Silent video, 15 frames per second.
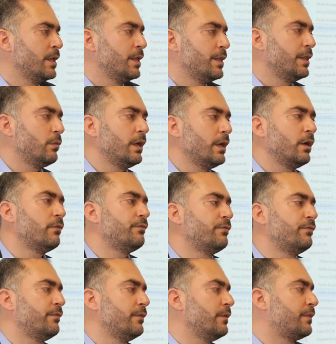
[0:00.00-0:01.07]
the way of
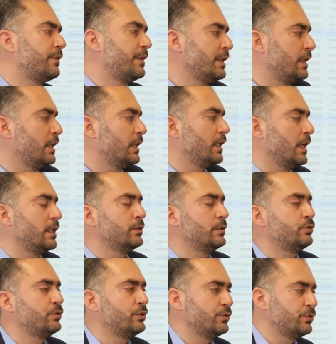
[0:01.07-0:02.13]
thinking, and